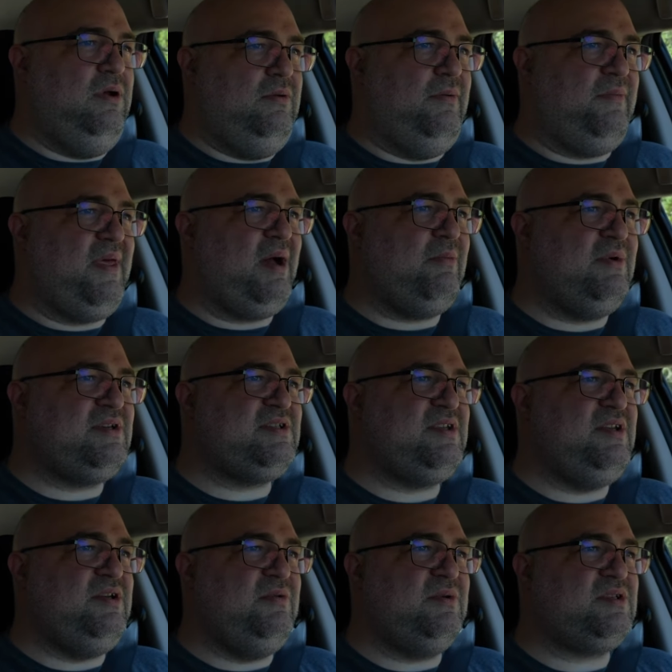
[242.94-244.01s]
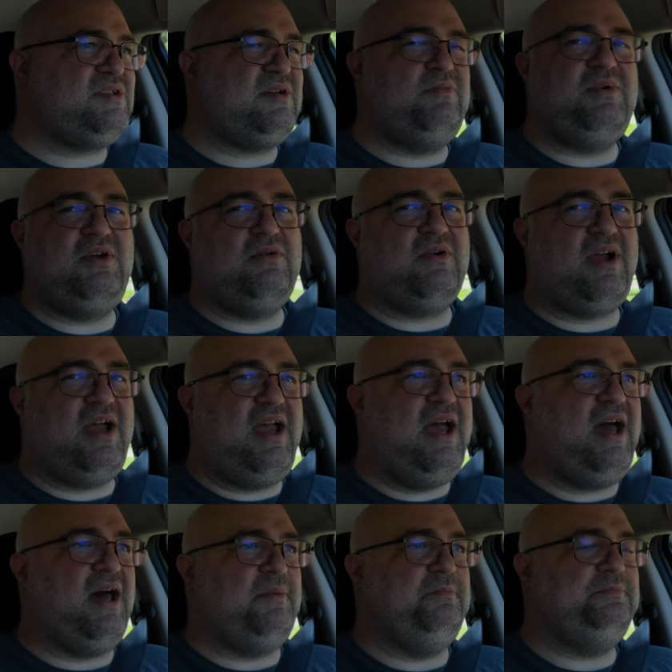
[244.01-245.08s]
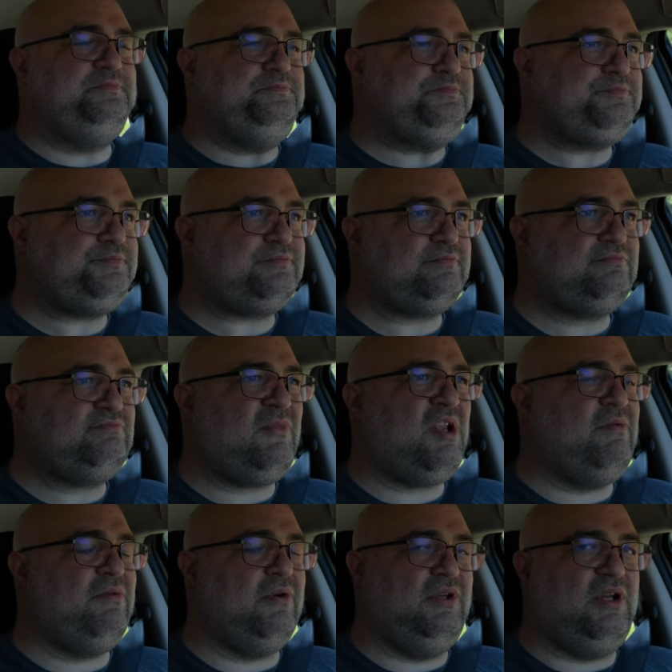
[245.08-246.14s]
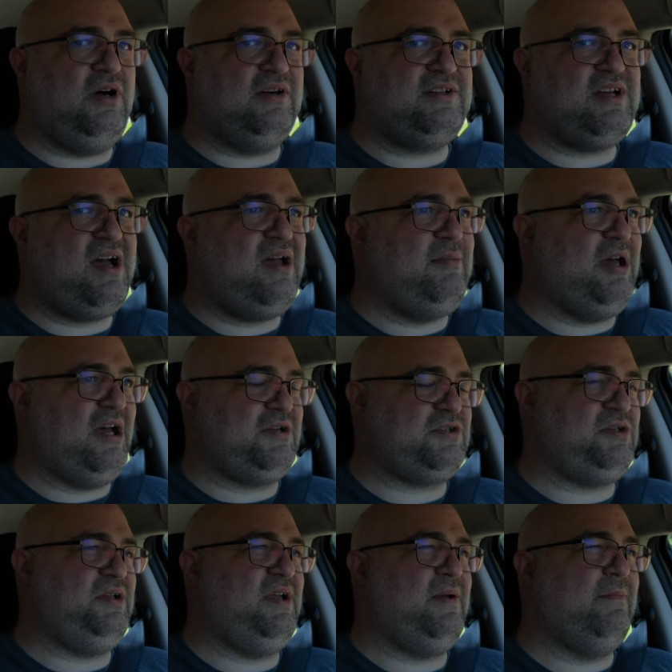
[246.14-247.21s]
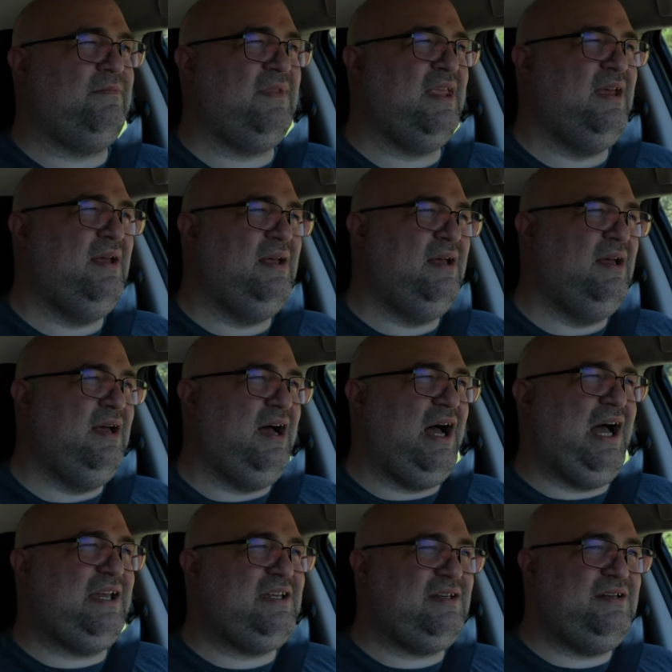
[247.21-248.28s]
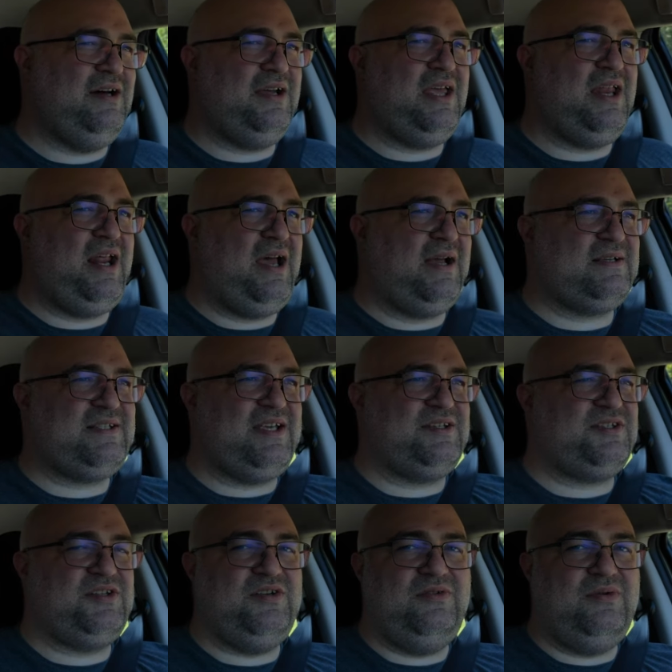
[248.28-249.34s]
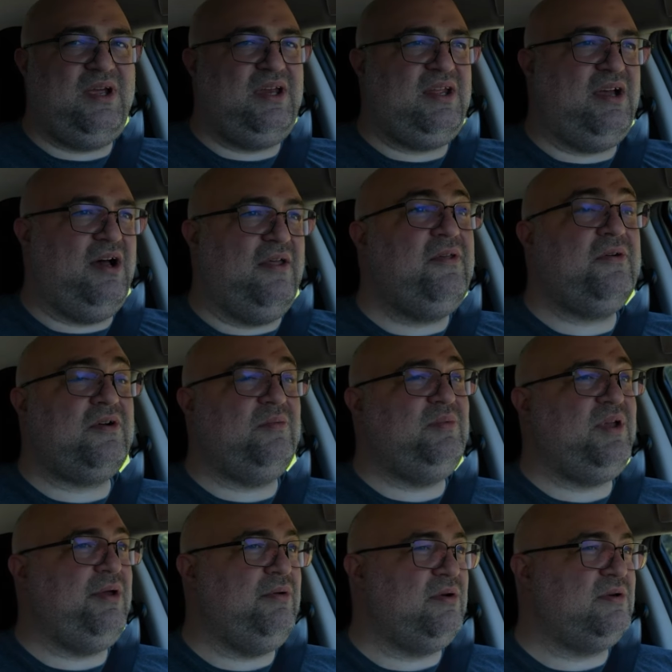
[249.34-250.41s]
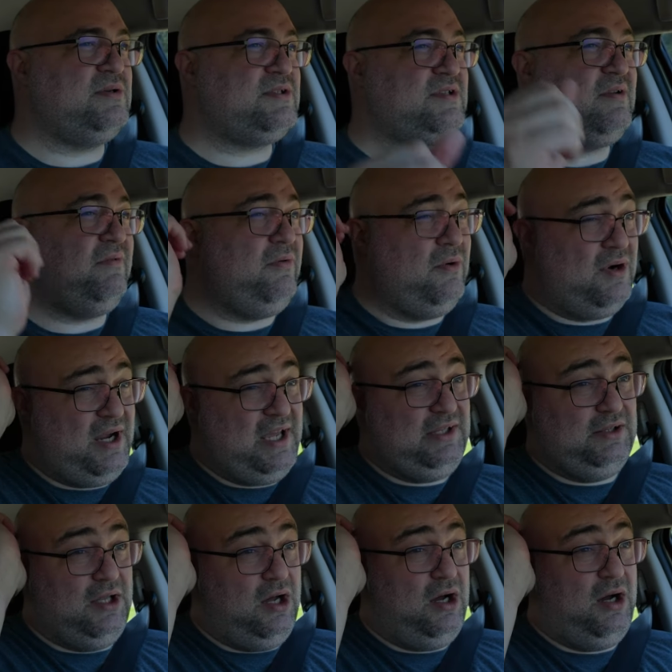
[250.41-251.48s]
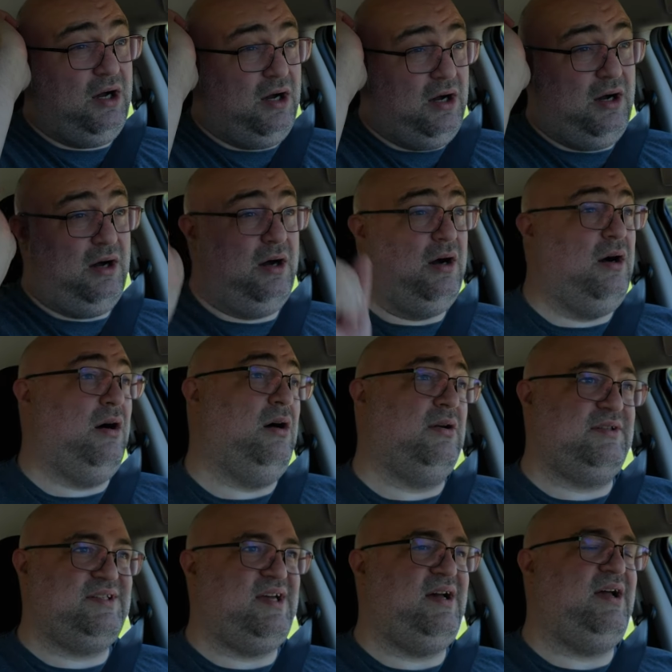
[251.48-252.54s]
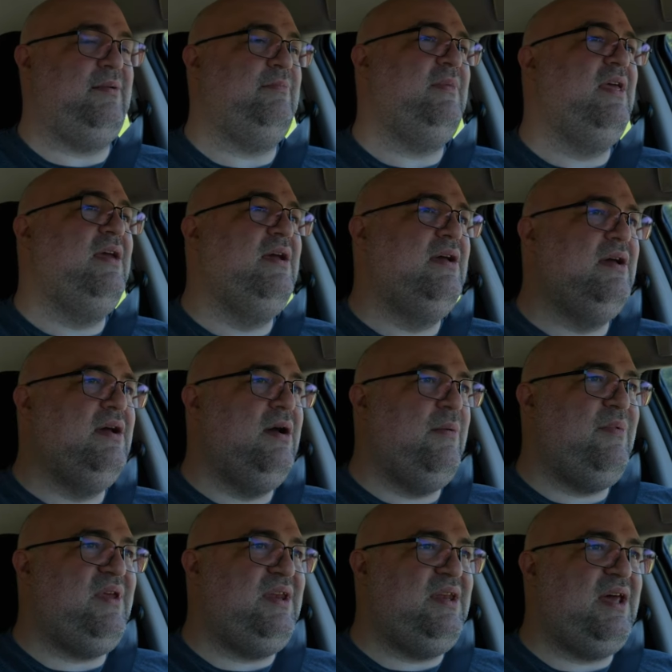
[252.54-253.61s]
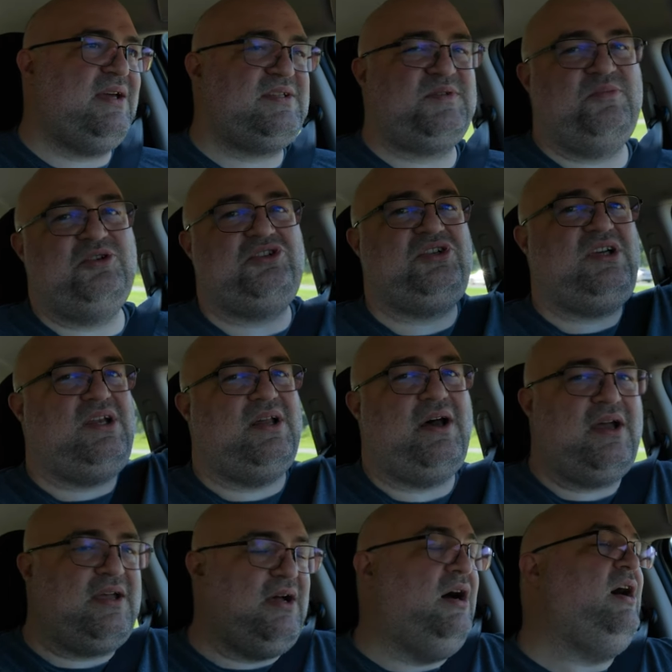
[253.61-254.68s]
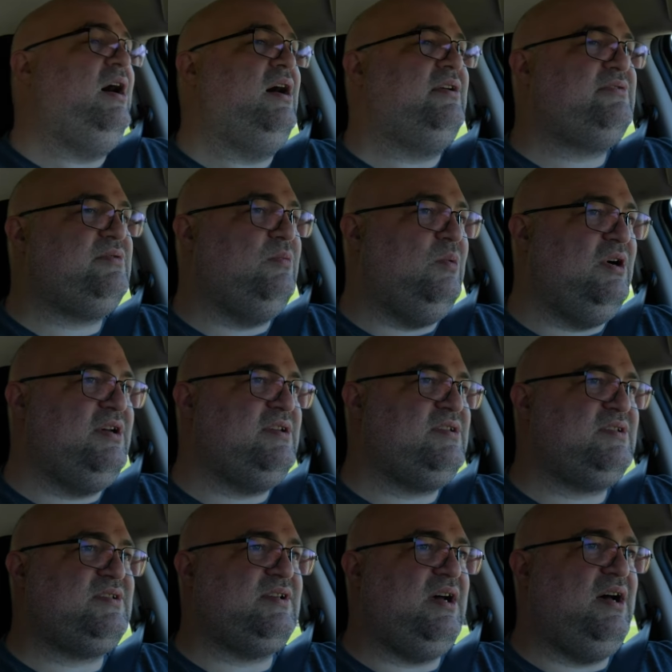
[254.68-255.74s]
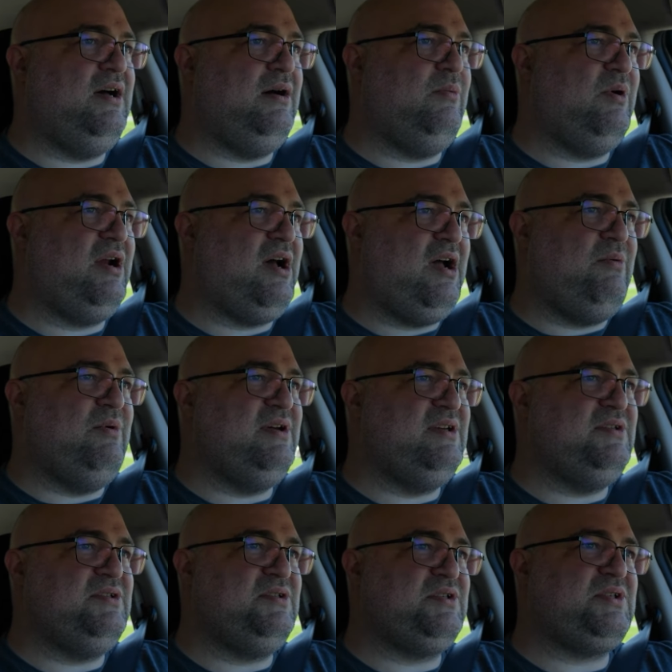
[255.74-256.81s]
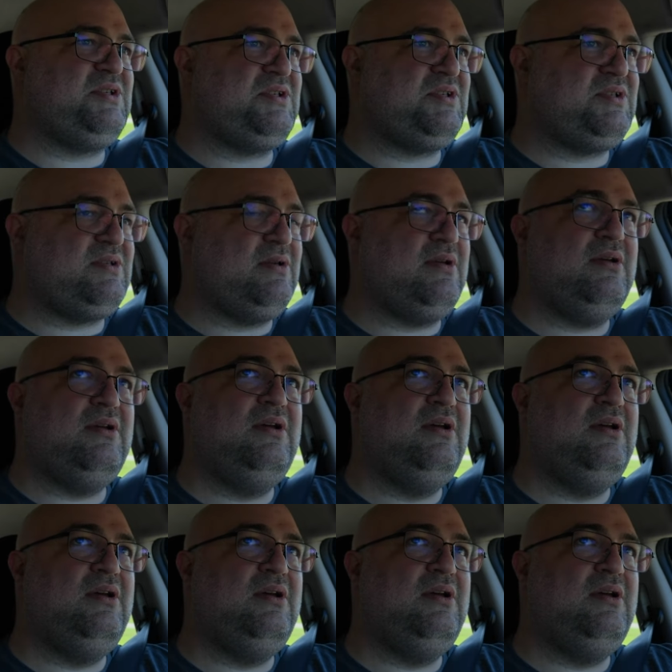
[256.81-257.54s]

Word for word: that was the newest computer I had for a long time, actually. I did not get access to any other computers for a long time. The next machine I got was uh, when I was.